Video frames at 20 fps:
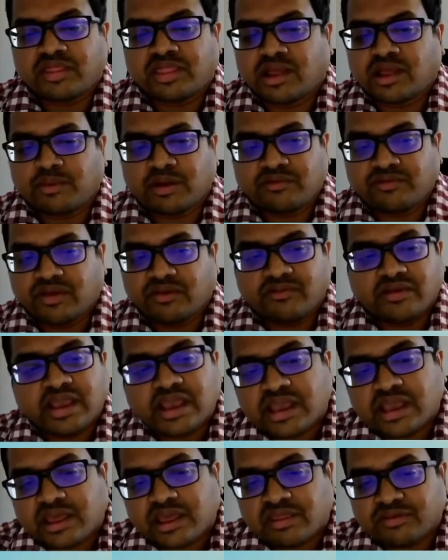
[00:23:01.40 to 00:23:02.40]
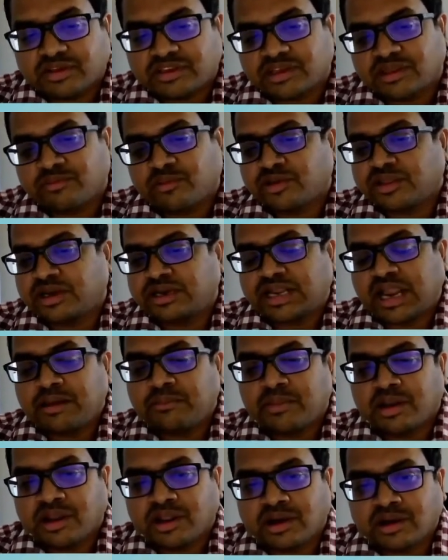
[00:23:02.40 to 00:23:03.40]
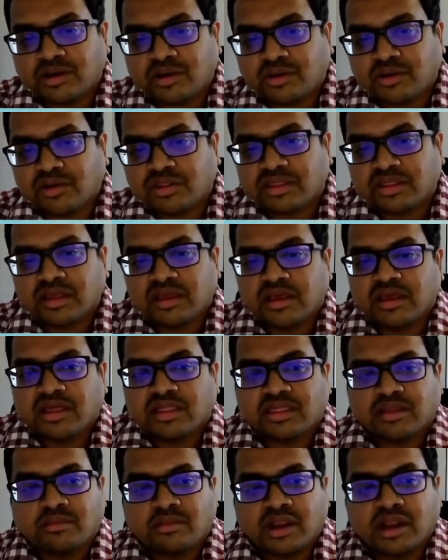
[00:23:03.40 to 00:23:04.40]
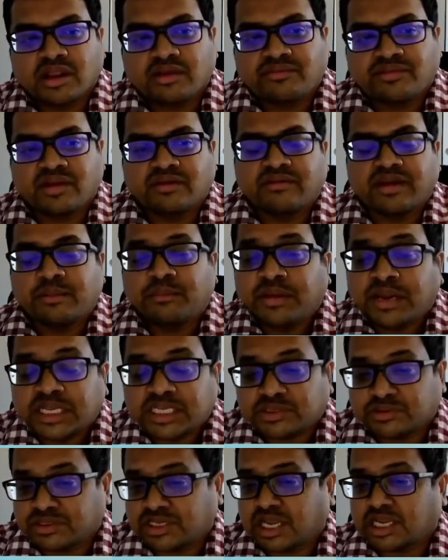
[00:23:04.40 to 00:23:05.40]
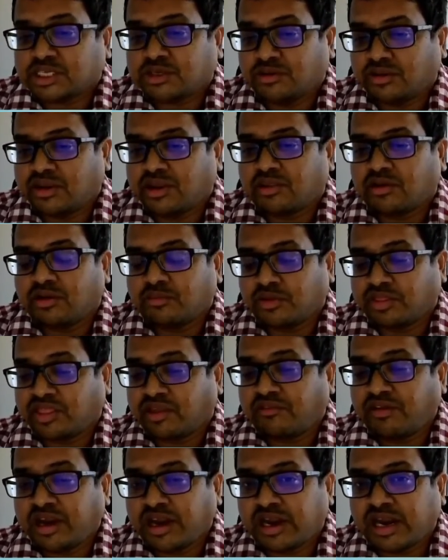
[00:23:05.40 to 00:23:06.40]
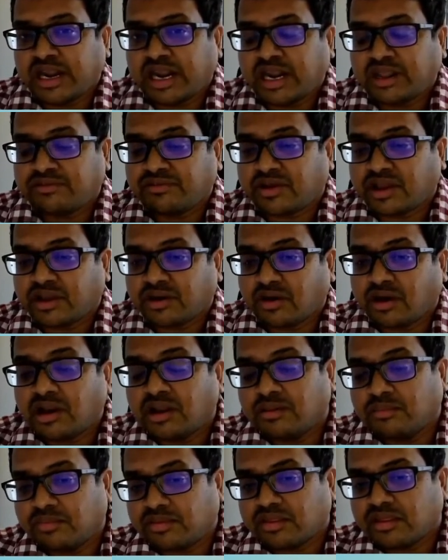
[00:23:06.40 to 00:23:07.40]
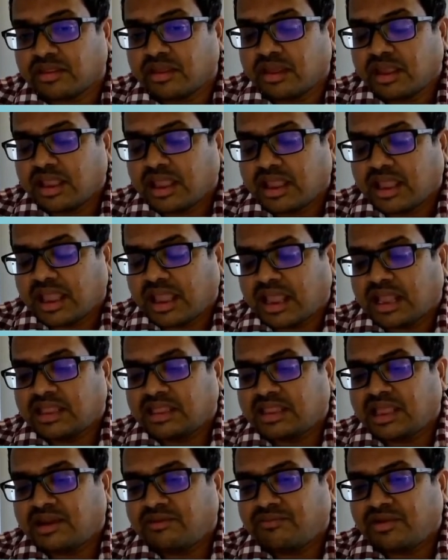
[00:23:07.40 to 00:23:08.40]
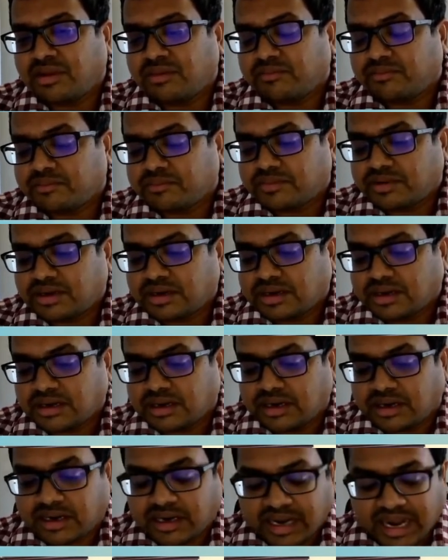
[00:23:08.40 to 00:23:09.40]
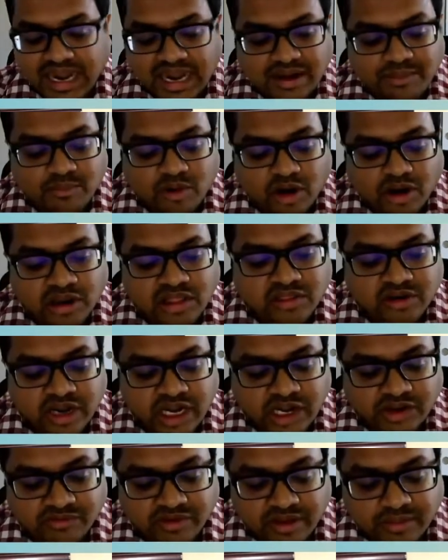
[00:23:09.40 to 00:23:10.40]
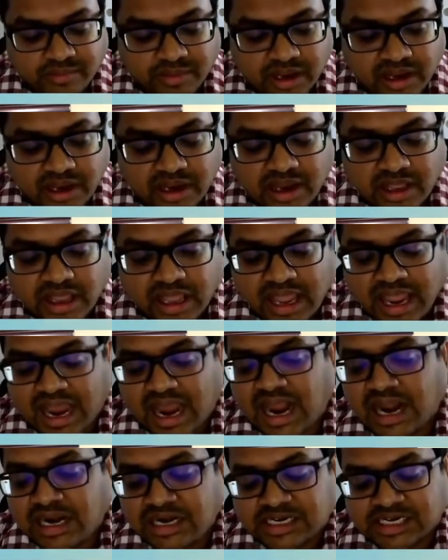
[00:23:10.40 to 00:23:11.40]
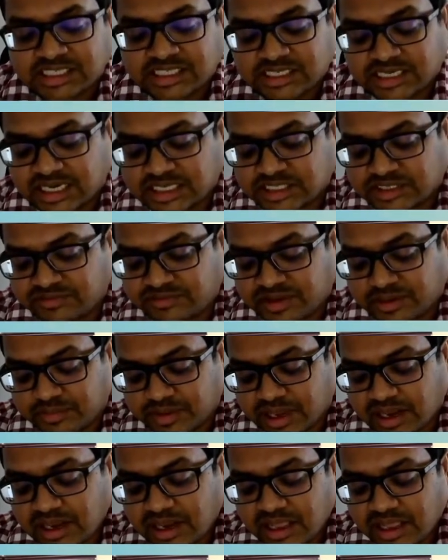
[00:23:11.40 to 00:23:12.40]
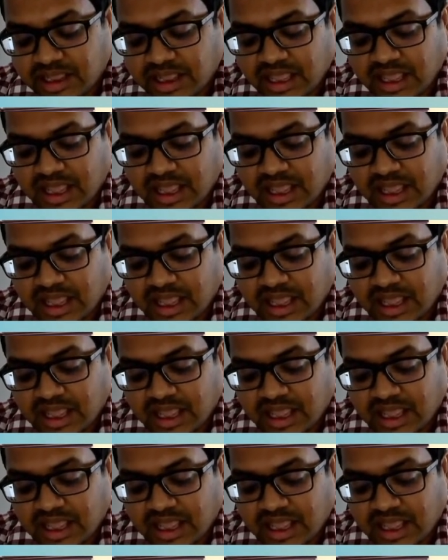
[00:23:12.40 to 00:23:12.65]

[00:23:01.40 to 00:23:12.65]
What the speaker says: For example, we have Higgs, which has more than 10 million rows. Similarly, we have MNIST, which actually has almost 785 columns. And then we trained models on HeatWave and Redshift ML,